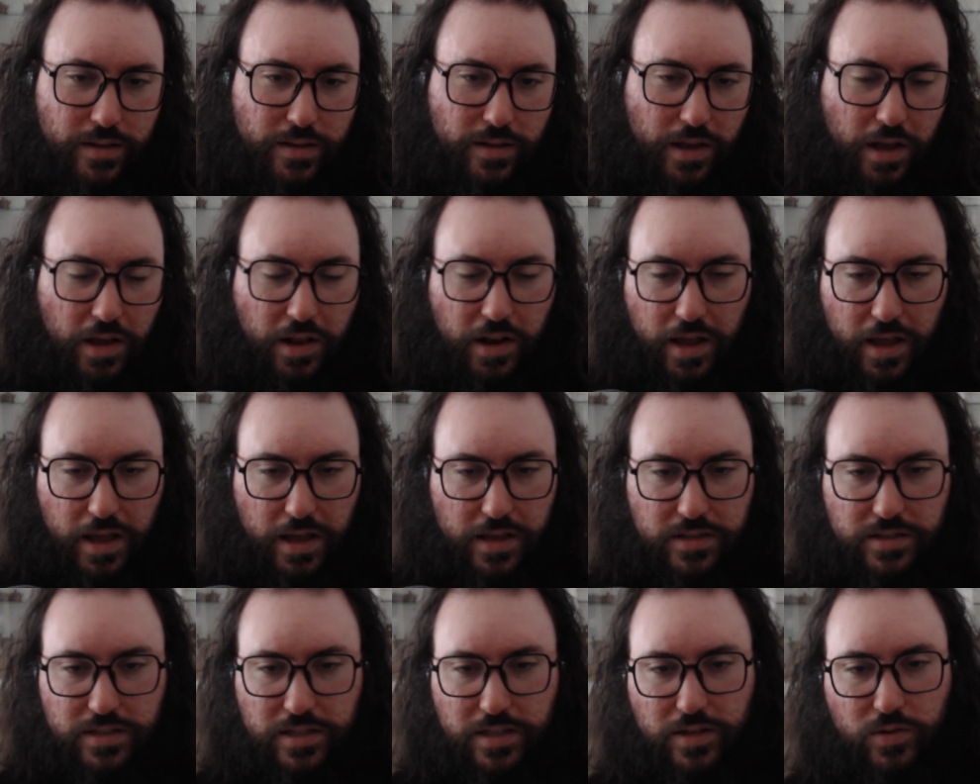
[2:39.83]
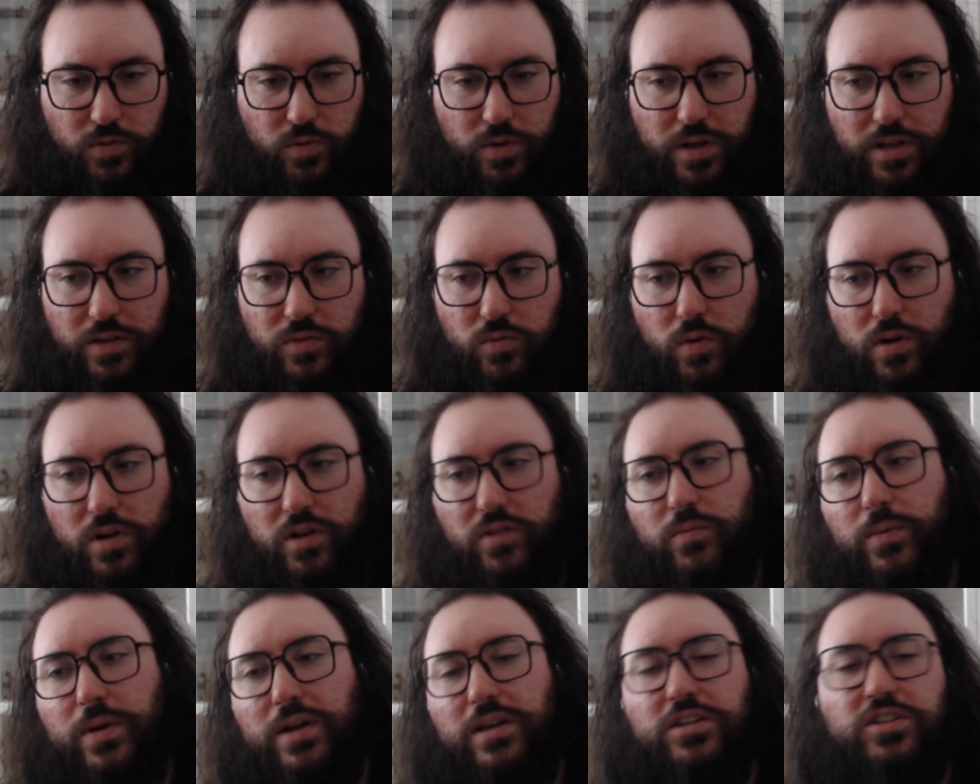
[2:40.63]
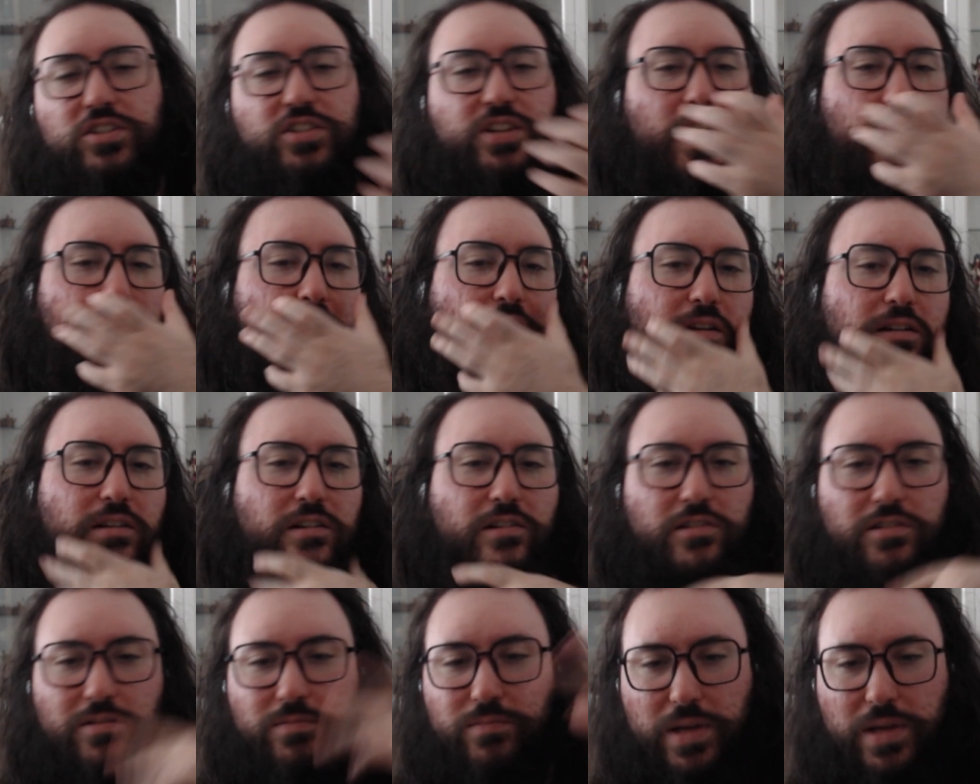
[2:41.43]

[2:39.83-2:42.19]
And I answered with one of my channel